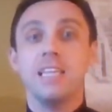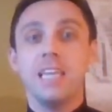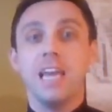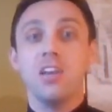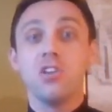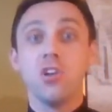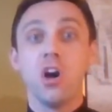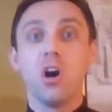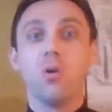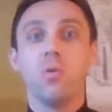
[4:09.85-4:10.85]
yet
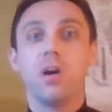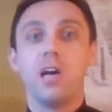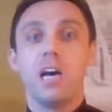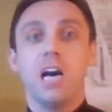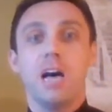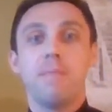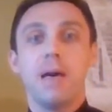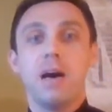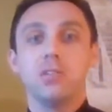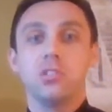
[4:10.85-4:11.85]
know
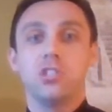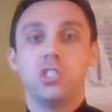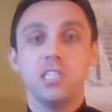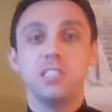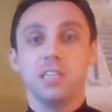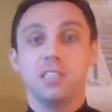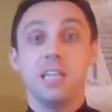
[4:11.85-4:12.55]
about Jesus.